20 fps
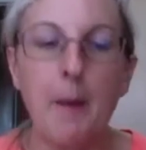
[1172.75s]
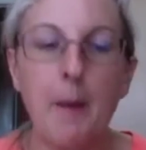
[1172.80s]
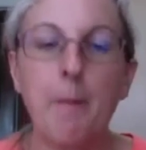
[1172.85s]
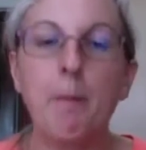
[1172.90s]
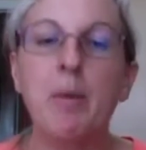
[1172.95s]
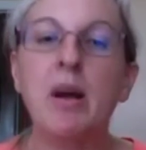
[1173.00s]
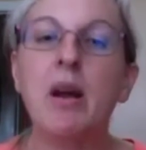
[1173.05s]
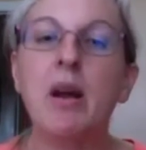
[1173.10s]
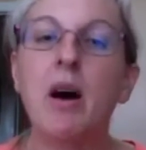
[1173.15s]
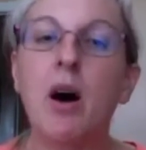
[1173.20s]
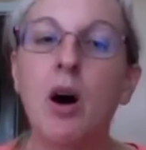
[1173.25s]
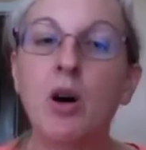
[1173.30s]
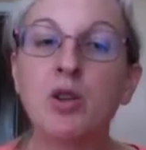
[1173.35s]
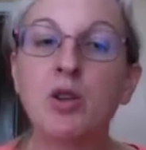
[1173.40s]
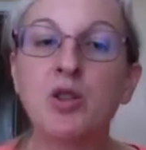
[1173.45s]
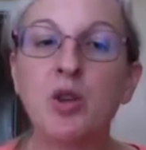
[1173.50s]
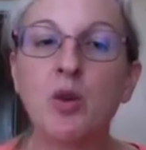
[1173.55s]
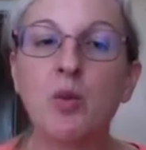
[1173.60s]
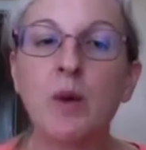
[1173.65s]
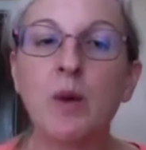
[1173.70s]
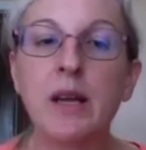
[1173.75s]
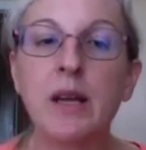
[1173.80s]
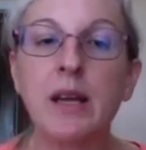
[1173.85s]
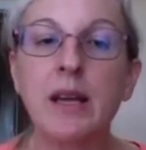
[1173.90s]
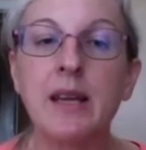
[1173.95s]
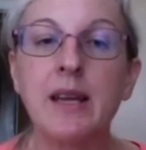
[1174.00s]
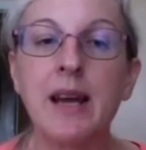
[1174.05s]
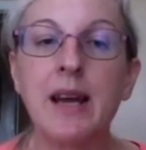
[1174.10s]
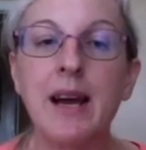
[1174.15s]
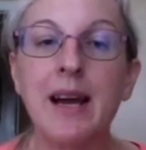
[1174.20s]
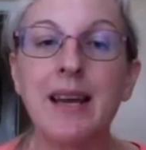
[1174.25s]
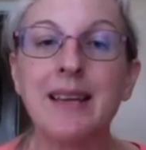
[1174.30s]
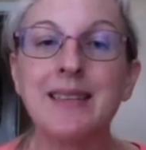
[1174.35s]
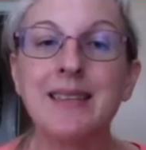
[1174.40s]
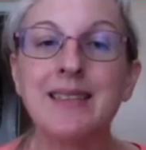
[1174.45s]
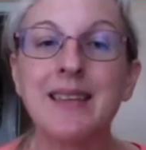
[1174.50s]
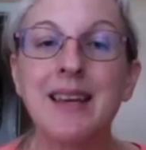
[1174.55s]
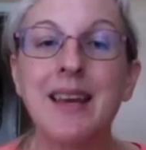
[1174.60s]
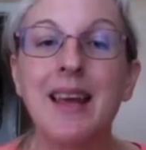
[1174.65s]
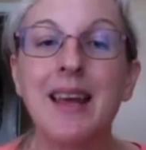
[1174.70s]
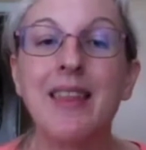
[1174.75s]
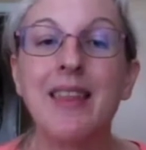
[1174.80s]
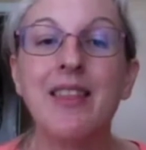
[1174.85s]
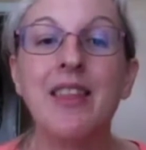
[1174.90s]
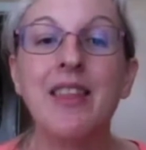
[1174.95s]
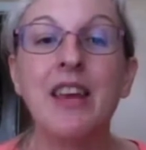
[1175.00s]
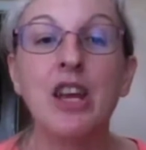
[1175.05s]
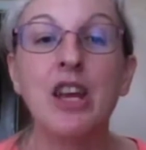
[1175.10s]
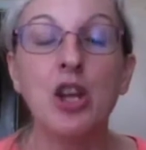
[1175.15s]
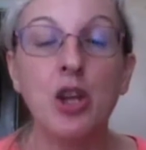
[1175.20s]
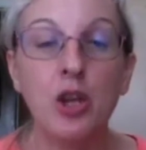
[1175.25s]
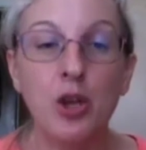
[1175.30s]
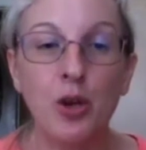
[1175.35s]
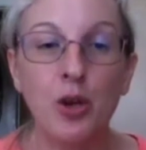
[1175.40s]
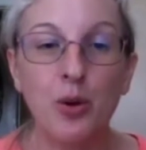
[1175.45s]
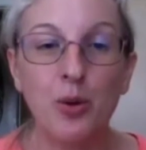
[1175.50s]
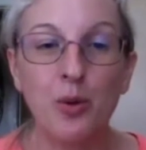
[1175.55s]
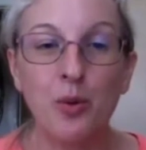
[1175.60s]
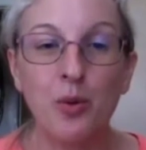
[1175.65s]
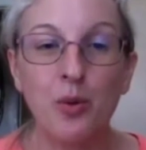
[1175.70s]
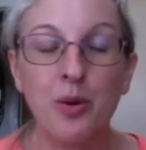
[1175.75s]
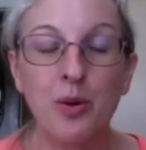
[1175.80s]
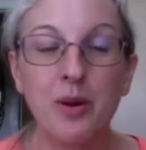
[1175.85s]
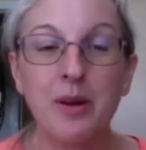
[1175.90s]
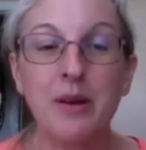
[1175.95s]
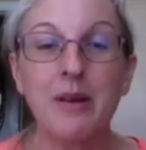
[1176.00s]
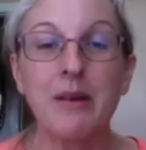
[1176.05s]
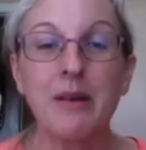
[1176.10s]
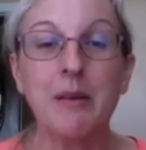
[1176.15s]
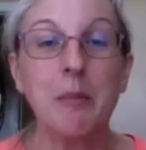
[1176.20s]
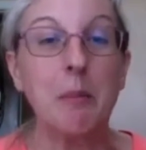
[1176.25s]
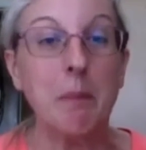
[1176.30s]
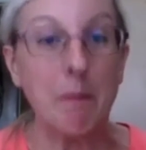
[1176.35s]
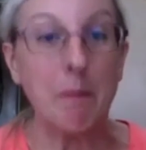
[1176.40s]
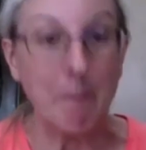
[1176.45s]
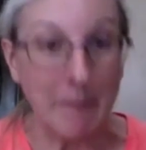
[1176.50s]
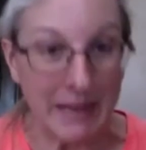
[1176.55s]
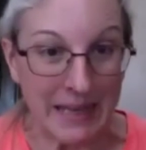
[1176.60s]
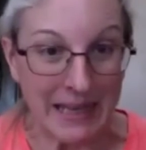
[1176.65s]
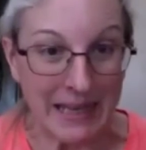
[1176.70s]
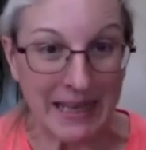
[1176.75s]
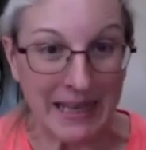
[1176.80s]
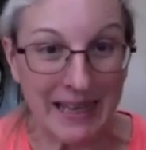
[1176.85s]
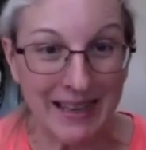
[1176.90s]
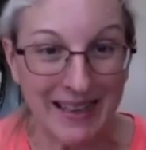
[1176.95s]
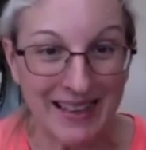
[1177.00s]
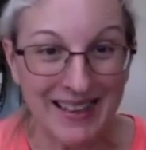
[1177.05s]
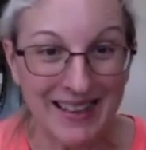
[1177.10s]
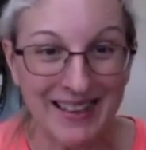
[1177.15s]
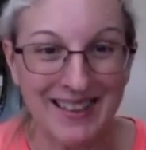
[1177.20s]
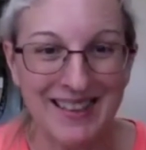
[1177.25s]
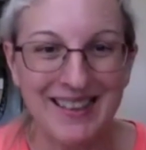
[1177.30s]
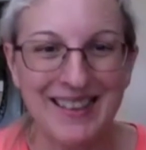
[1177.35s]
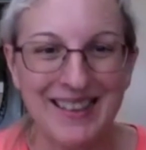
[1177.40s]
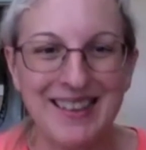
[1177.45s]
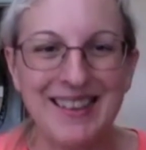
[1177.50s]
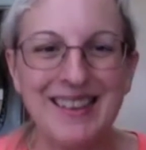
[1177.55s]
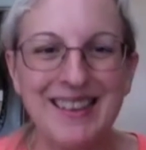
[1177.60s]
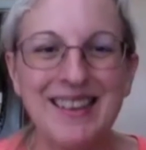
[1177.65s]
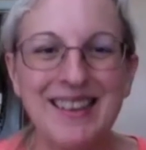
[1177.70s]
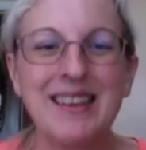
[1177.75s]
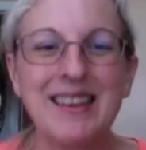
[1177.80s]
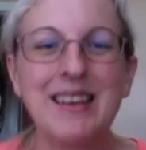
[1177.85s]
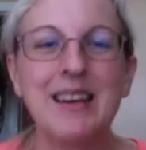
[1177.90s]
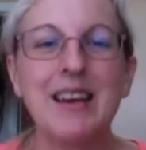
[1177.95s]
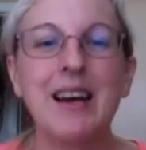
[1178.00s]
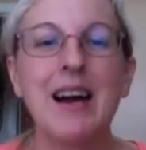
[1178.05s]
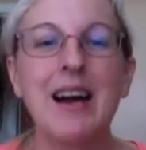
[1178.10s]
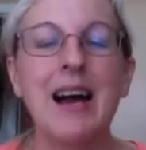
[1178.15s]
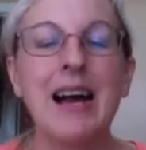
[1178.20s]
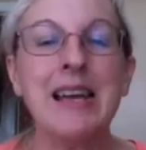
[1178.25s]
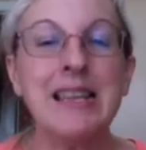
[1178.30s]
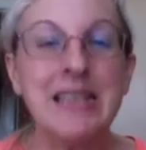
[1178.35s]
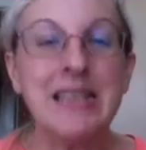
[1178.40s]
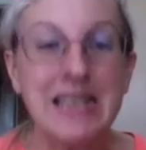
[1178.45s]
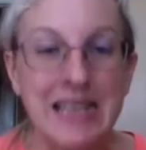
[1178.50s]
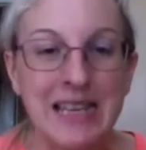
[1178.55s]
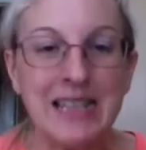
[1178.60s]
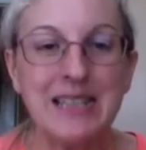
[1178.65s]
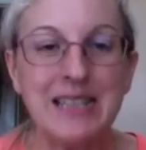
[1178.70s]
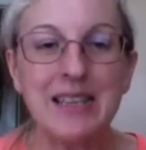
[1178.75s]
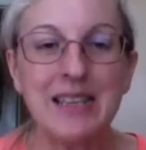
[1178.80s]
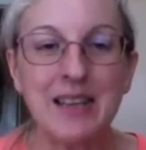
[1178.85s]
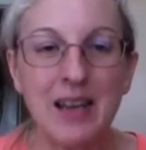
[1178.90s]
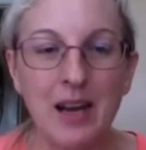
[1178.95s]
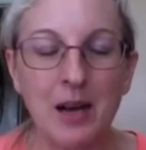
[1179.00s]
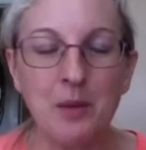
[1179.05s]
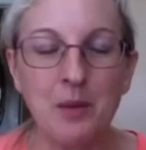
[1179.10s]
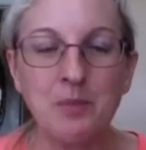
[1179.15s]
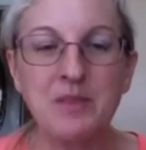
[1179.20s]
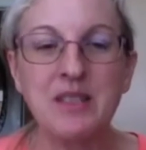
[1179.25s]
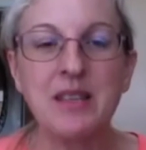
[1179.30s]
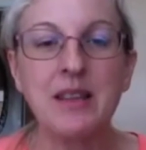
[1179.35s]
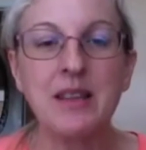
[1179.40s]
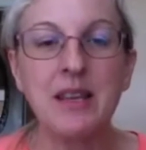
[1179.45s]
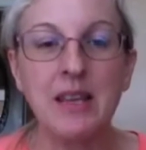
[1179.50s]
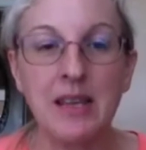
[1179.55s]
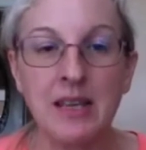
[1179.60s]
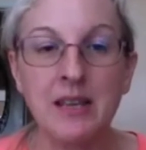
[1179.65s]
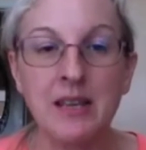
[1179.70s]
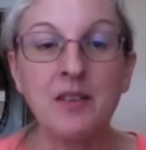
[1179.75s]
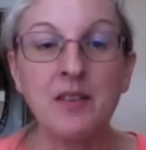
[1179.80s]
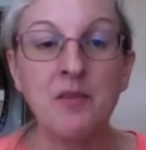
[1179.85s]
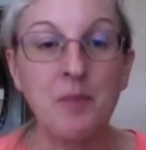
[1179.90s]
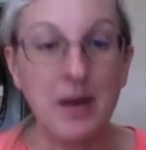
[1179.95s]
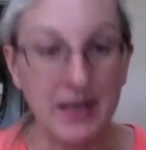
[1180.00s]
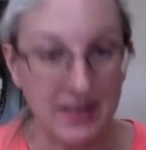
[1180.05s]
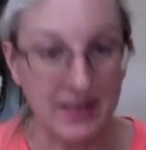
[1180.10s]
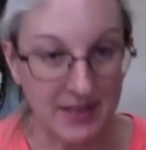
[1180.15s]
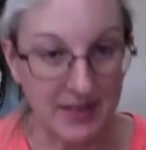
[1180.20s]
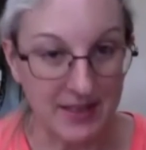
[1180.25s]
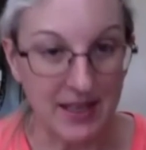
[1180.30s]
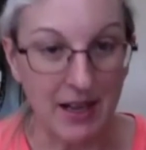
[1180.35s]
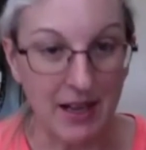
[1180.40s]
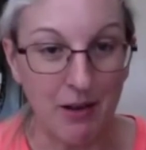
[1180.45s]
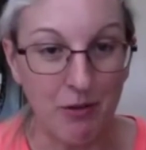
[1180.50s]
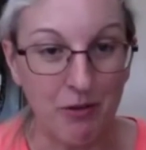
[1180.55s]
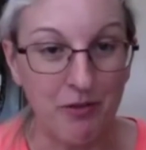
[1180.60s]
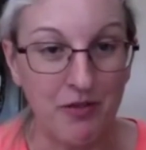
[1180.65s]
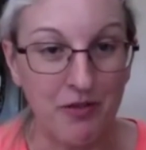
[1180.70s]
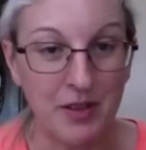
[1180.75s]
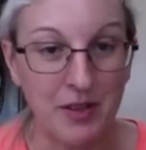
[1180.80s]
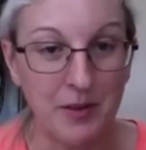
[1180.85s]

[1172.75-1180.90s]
But also recognize that you, me, I need to come to the end of myself.